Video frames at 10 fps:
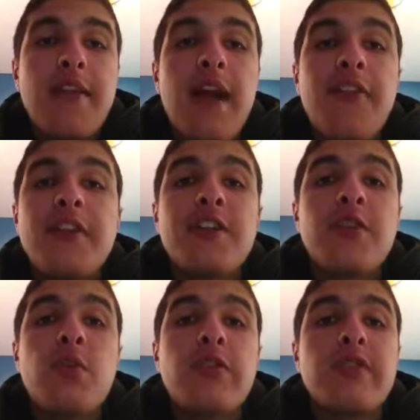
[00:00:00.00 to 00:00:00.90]
think it
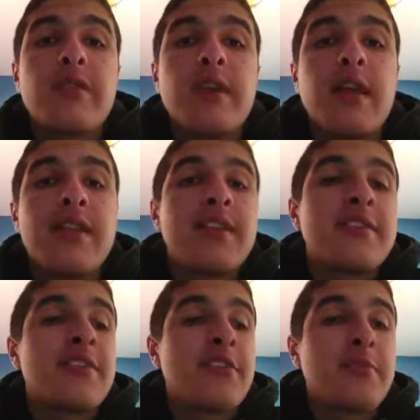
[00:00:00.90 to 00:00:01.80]
could work really well. I think
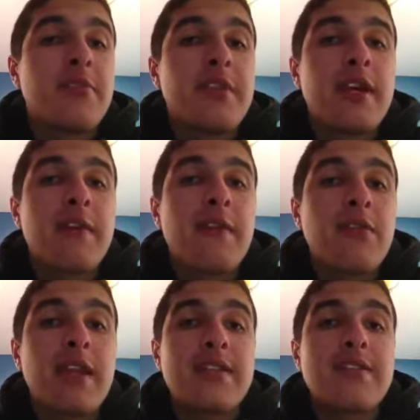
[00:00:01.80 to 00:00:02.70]
Nintendo could pull it off. I
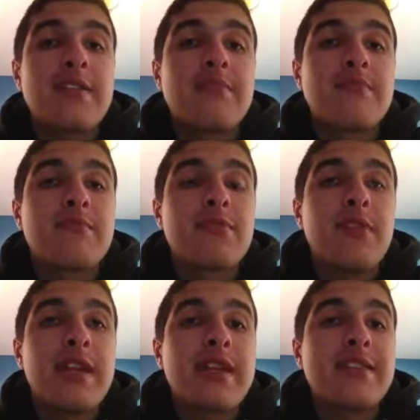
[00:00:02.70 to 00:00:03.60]
would like to see him
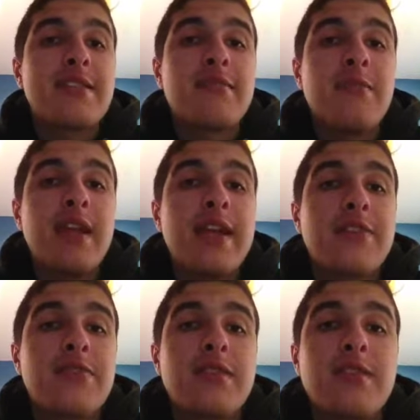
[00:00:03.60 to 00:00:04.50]
I'd like to see him do that,
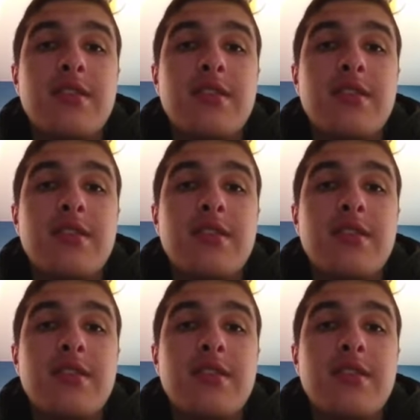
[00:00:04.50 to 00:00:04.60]
actually.